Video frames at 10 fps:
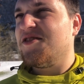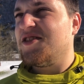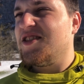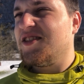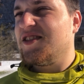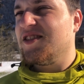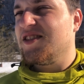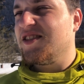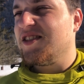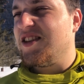Celsius?
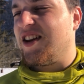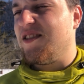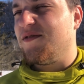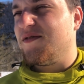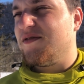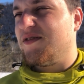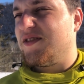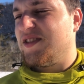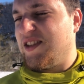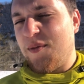Negative
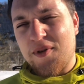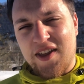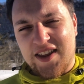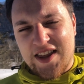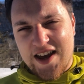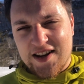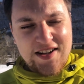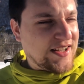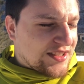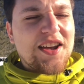something like that.
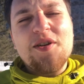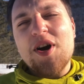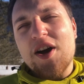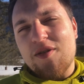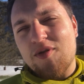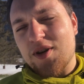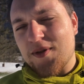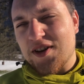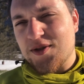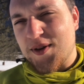So, what
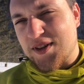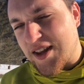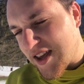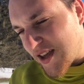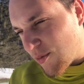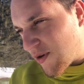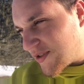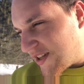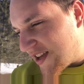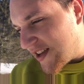are we doing today? Well,
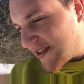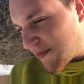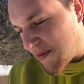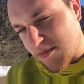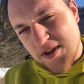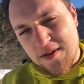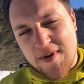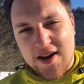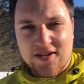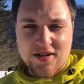today is my day
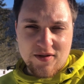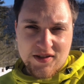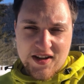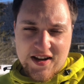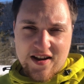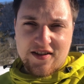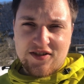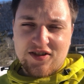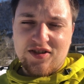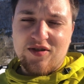back to go to State
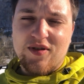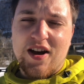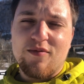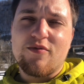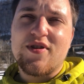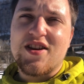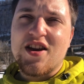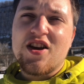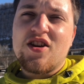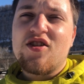College. So I will
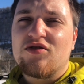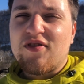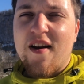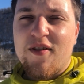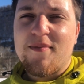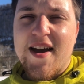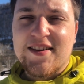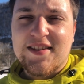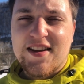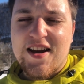be traveling
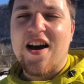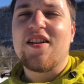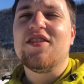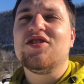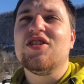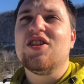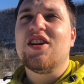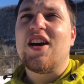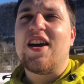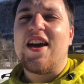back to State College,
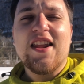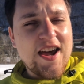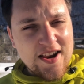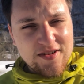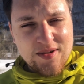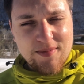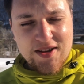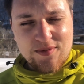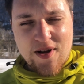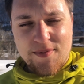and I gotta do some
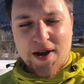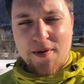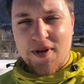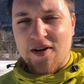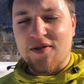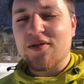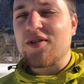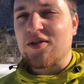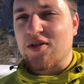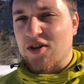things while I'm down there,
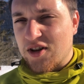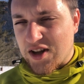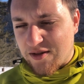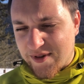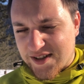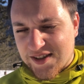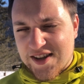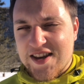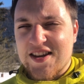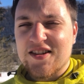including getting my
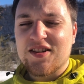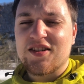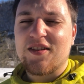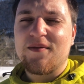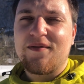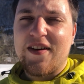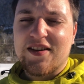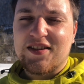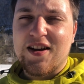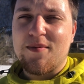skis
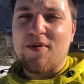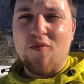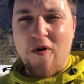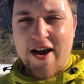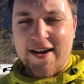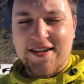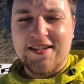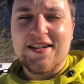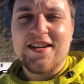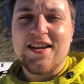fixed up and
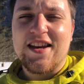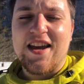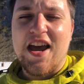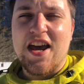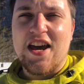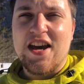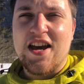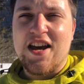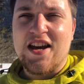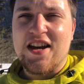waxed,
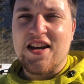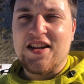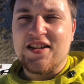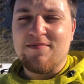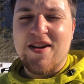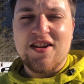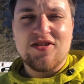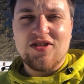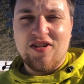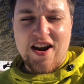and
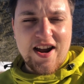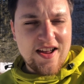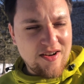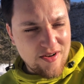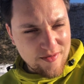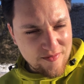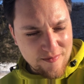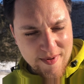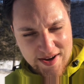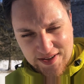making sure I got all
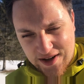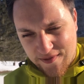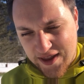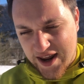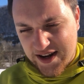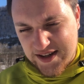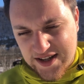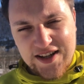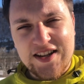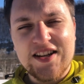of my stuff that I
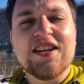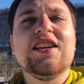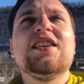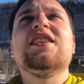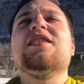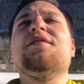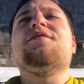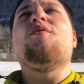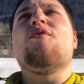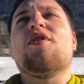need
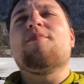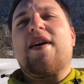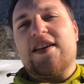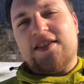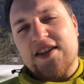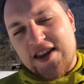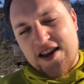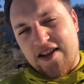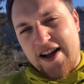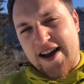for my
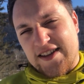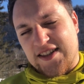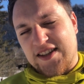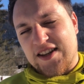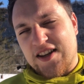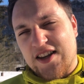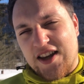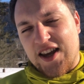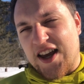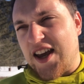ski class,
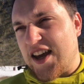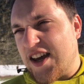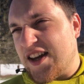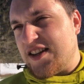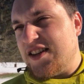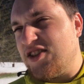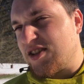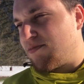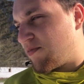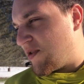and
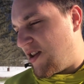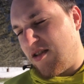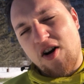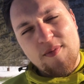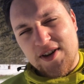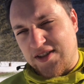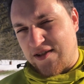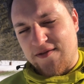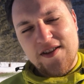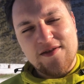just getting all my
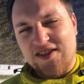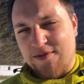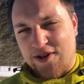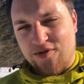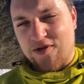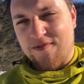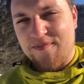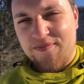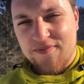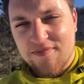stuff into my dorm.